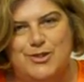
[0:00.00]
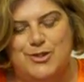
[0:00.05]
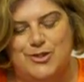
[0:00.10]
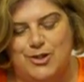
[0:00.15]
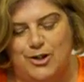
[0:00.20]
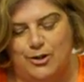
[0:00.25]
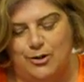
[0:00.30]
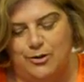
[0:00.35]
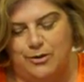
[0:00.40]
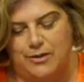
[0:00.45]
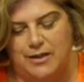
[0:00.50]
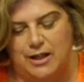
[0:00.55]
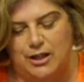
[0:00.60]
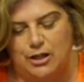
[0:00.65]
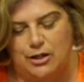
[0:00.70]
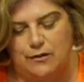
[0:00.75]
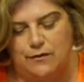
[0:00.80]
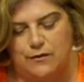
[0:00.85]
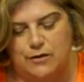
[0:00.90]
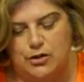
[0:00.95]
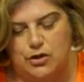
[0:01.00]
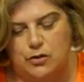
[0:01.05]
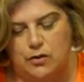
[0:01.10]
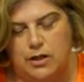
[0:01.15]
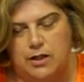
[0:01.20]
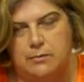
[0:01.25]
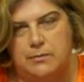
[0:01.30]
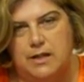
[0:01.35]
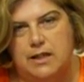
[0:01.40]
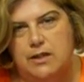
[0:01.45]
So thank you for
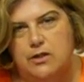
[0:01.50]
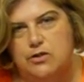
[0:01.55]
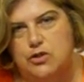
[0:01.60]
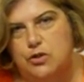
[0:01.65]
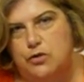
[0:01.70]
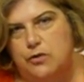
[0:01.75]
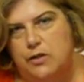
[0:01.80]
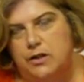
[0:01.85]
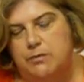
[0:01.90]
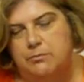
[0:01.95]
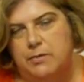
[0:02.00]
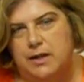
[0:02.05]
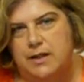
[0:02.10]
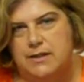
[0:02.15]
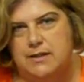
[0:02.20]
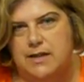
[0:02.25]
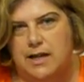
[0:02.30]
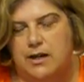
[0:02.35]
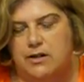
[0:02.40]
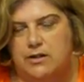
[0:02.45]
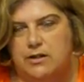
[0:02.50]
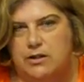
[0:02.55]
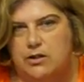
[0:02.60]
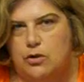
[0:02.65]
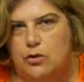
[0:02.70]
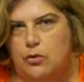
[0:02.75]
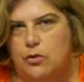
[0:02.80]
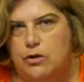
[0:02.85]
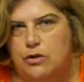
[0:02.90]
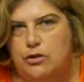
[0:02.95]
joining me. There's a green button down in the
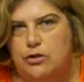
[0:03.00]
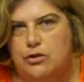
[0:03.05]
corner.